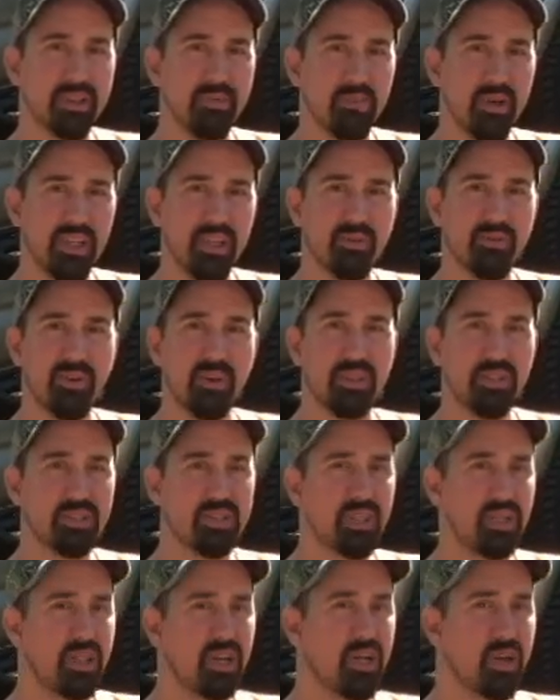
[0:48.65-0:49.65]
But the first
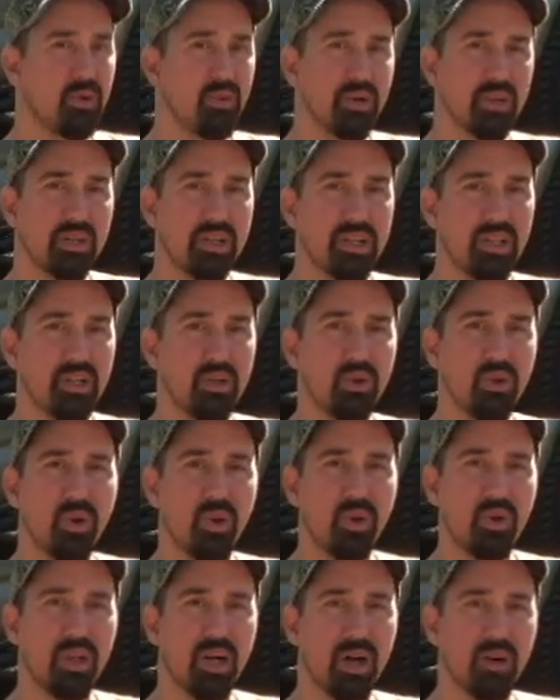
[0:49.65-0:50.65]
year, I really didn't do a
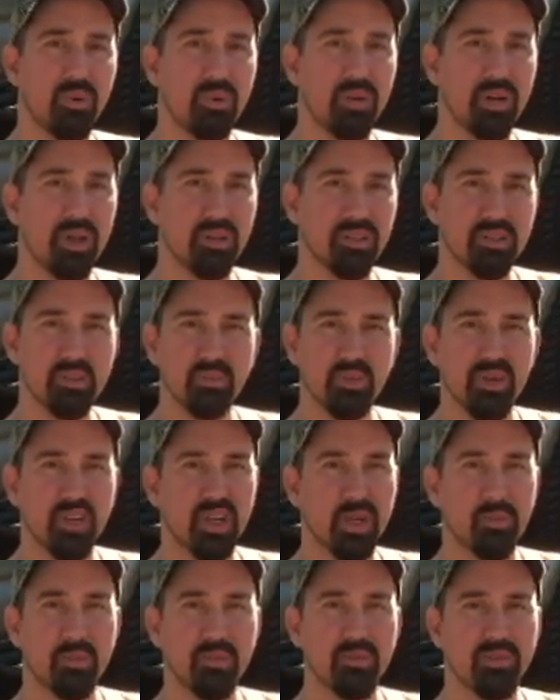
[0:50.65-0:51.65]
whole lot with it. I just put a
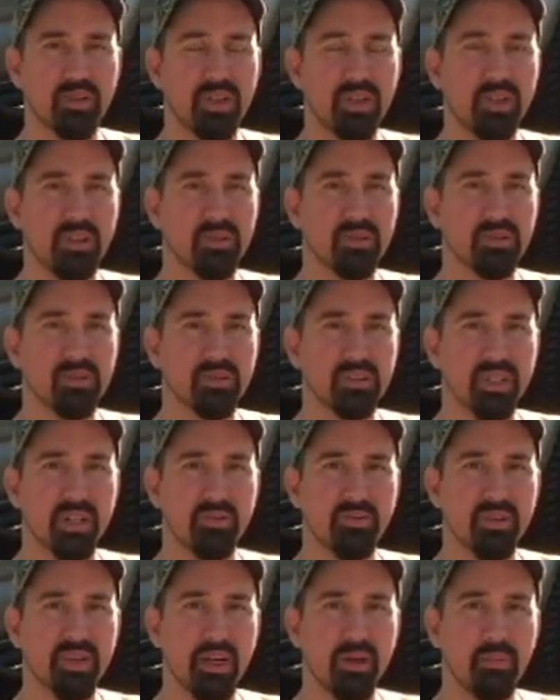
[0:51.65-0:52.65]
couple videos of stuff
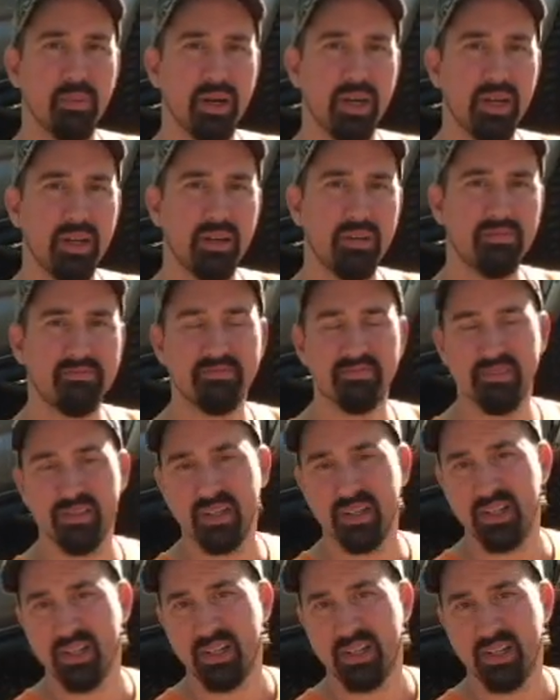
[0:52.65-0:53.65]
that I made
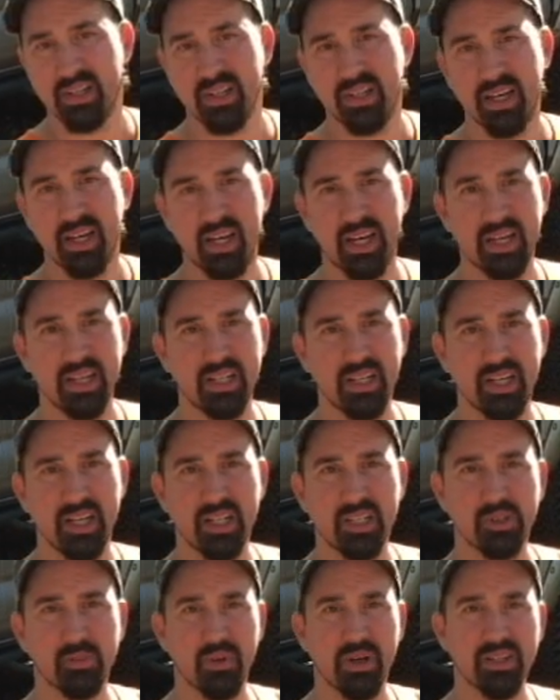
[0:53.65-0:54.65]
and didn't
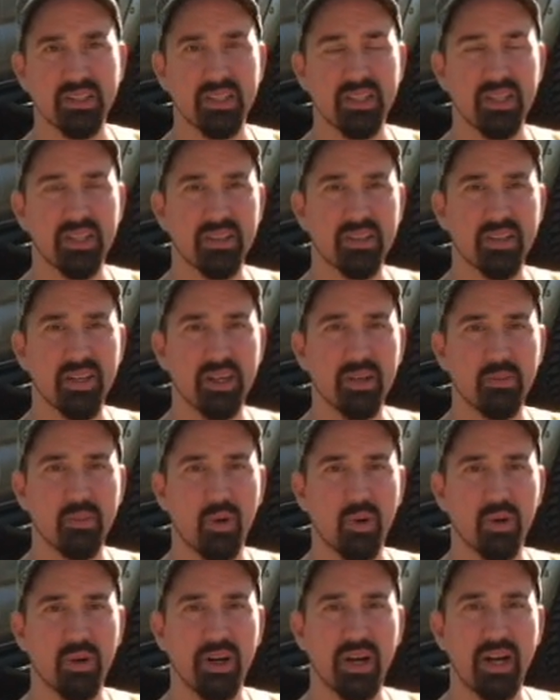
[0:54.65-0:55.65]
expect anything
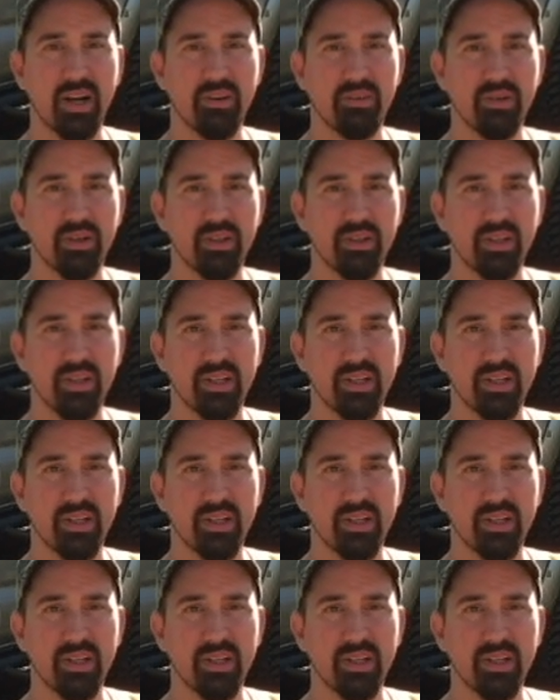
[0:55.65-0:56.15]
more out of it.